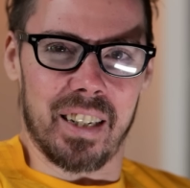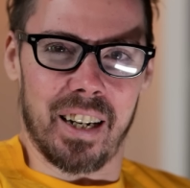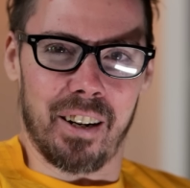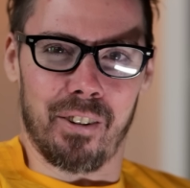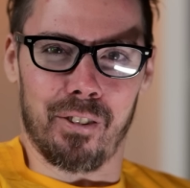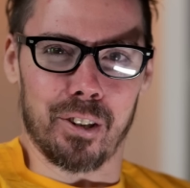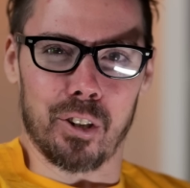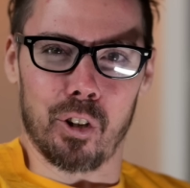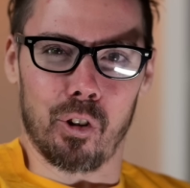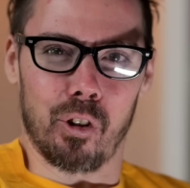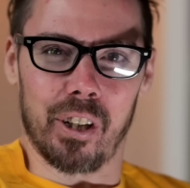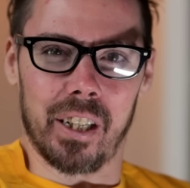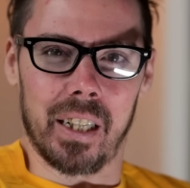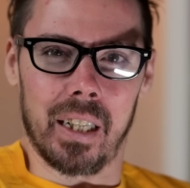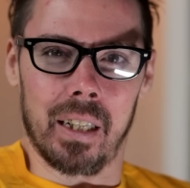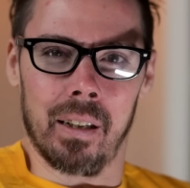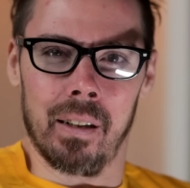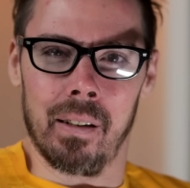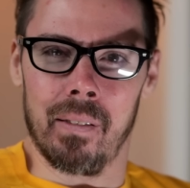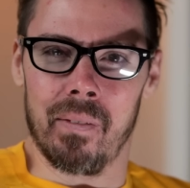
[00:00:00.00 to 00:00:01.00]
territory.
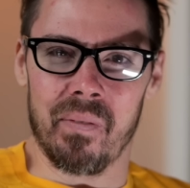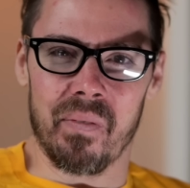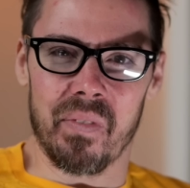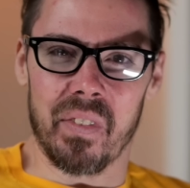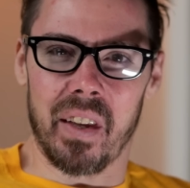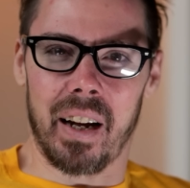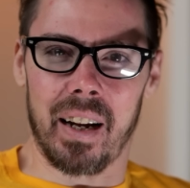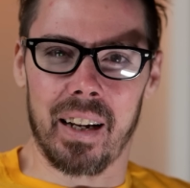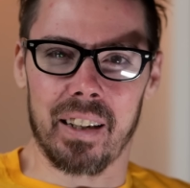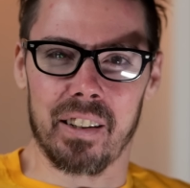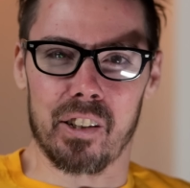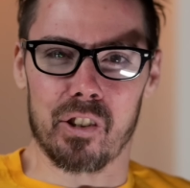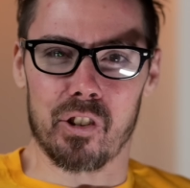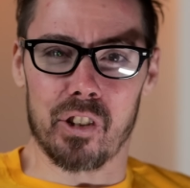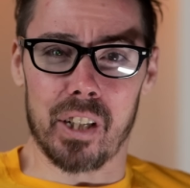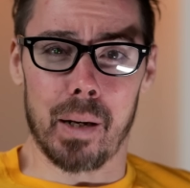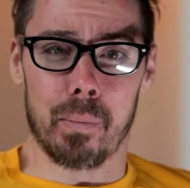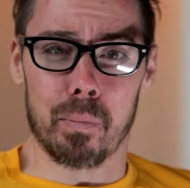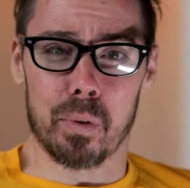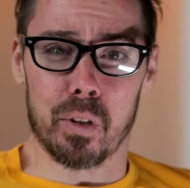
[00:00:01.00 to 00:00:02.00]
I had the
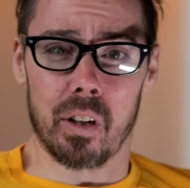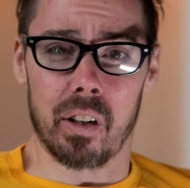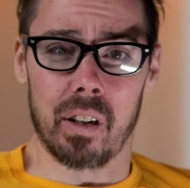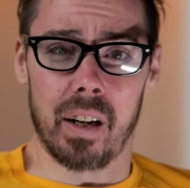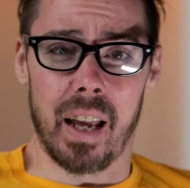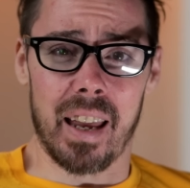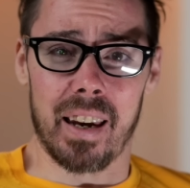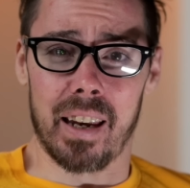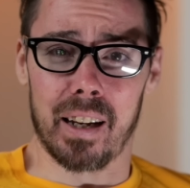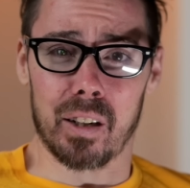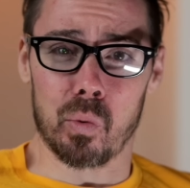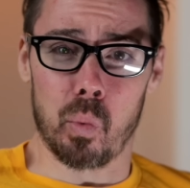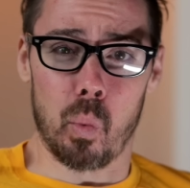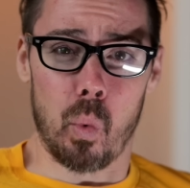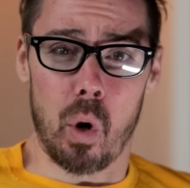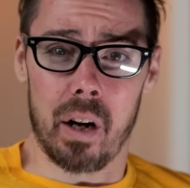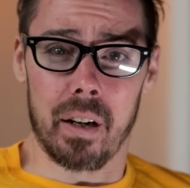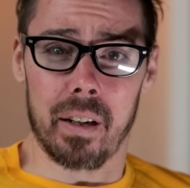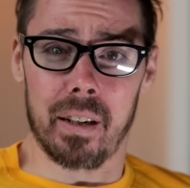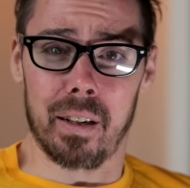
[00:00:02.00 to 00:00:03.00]
Samsung
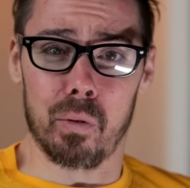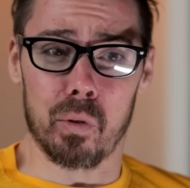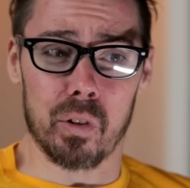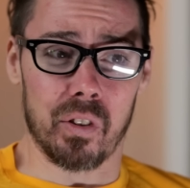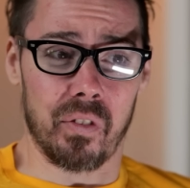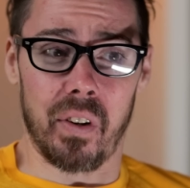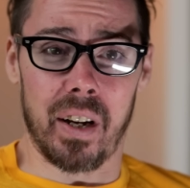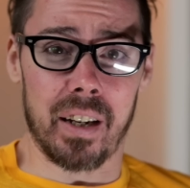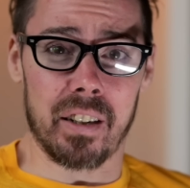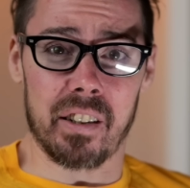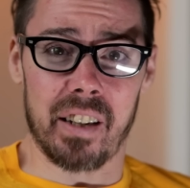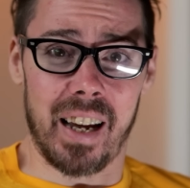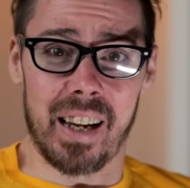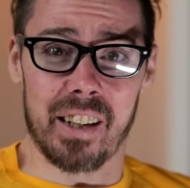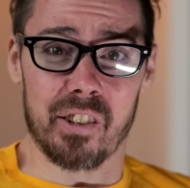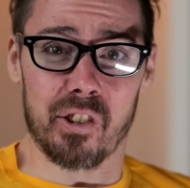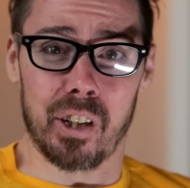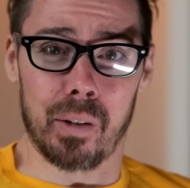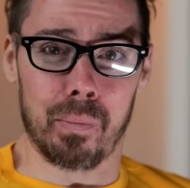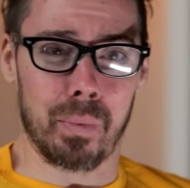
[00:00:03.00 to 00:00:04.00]
NX1. It was
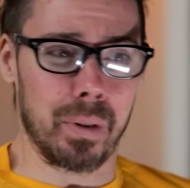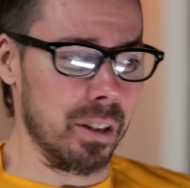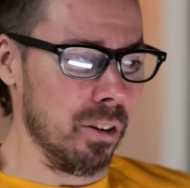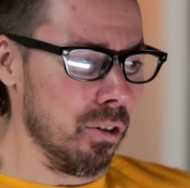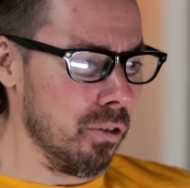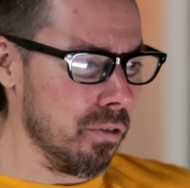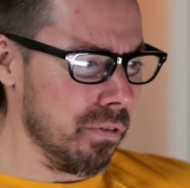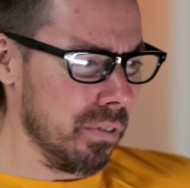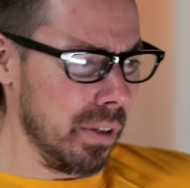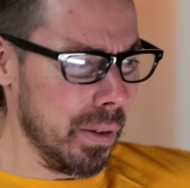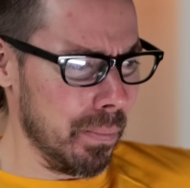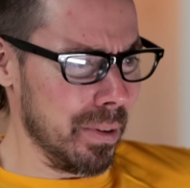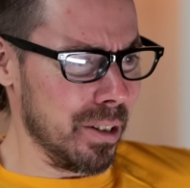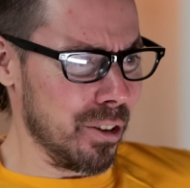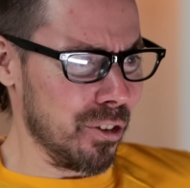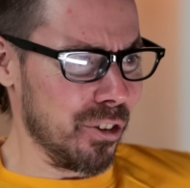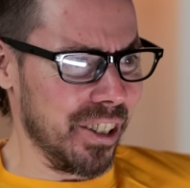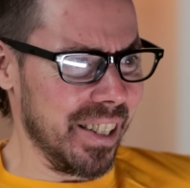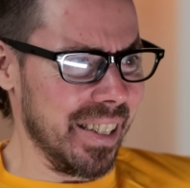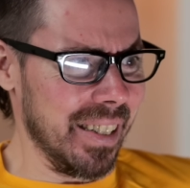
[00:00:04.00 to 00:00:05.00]
fantastic, but no flippy
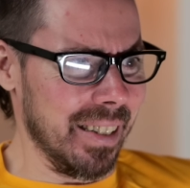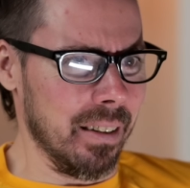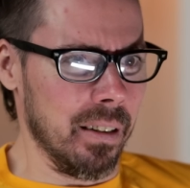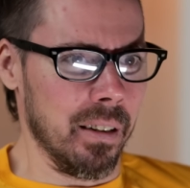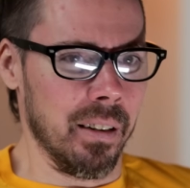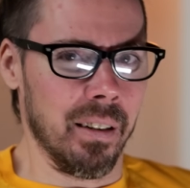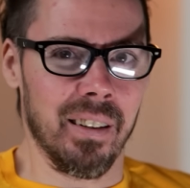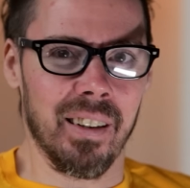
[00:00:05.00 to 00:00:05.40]
screen.